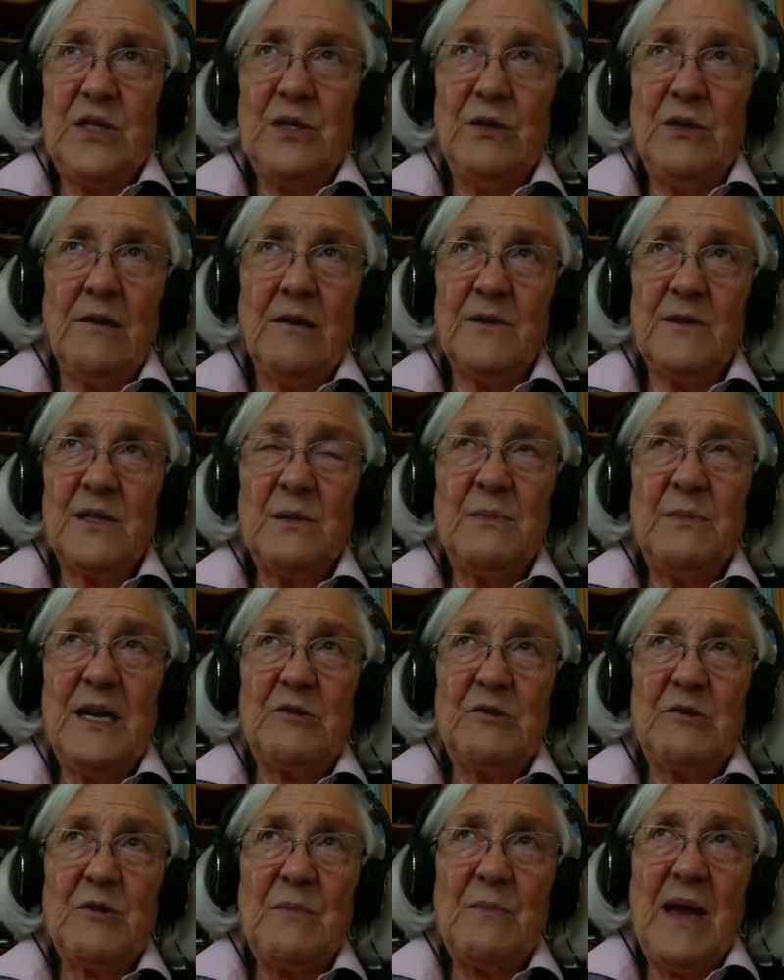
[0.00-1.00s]
and it was a big
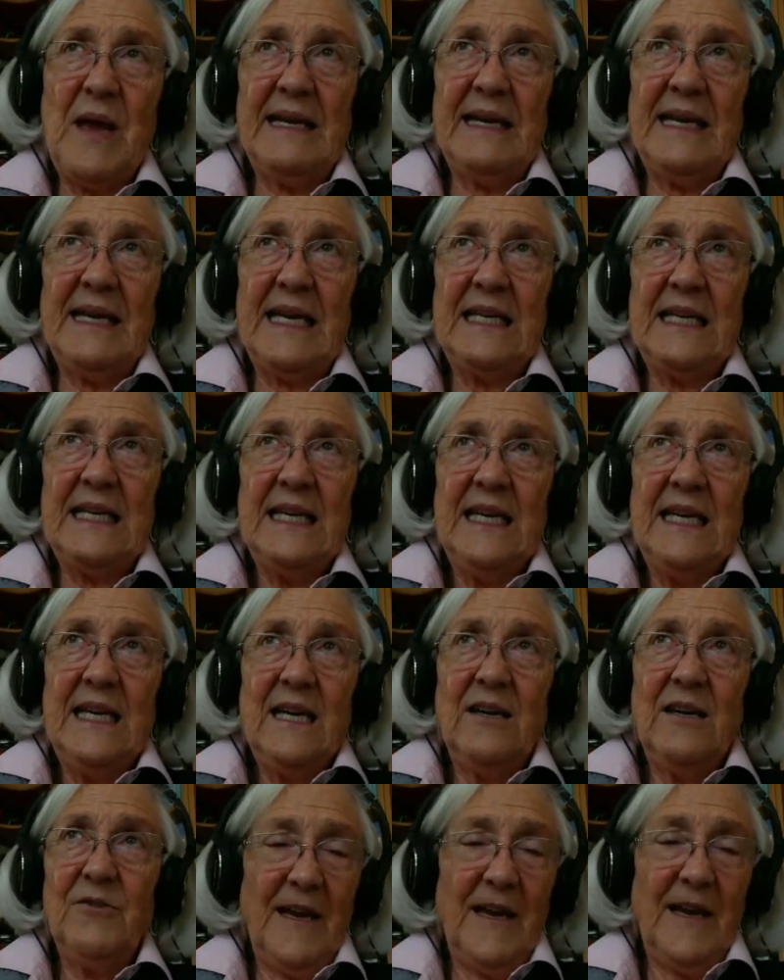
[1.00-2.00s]
dramatic
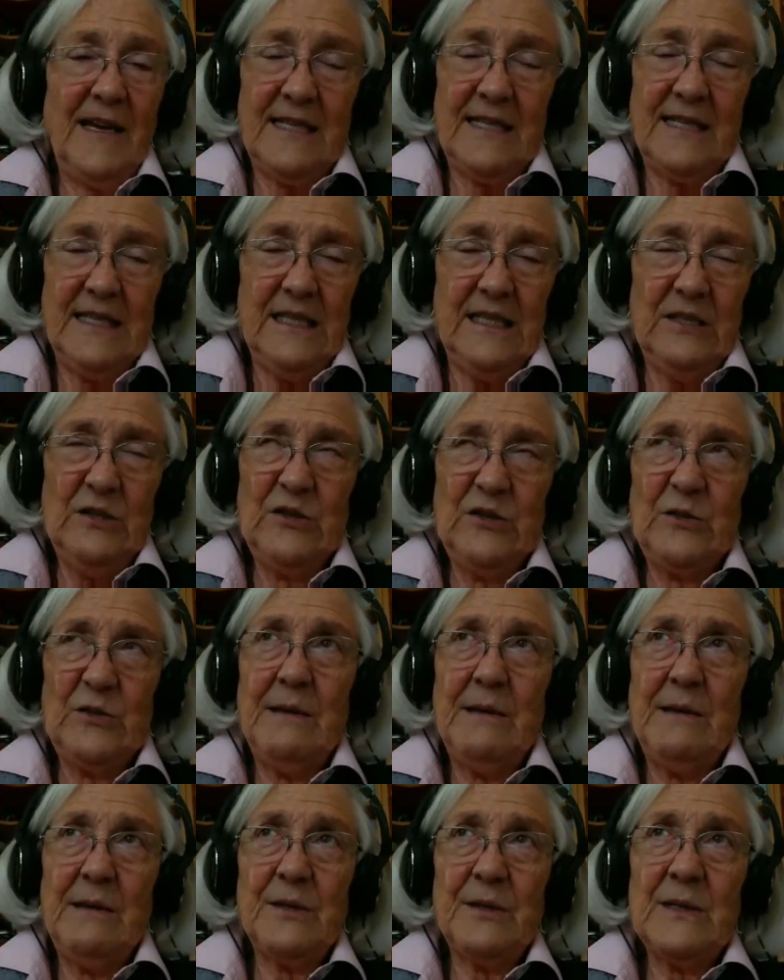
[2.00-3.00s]
effect in the
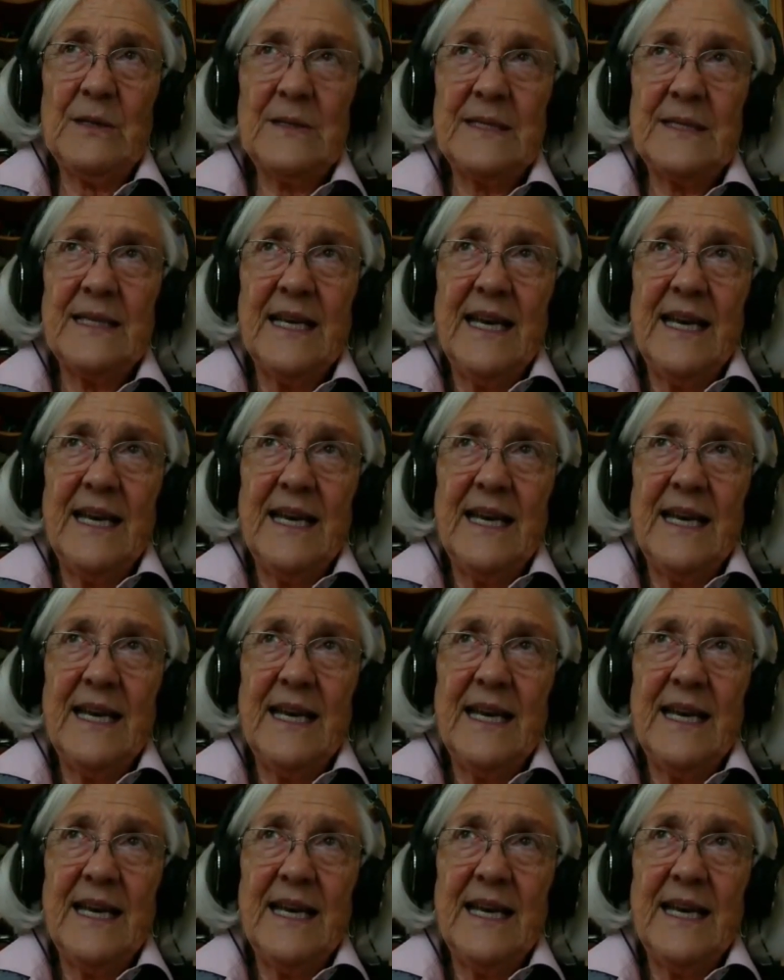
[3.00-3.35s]
newspapers.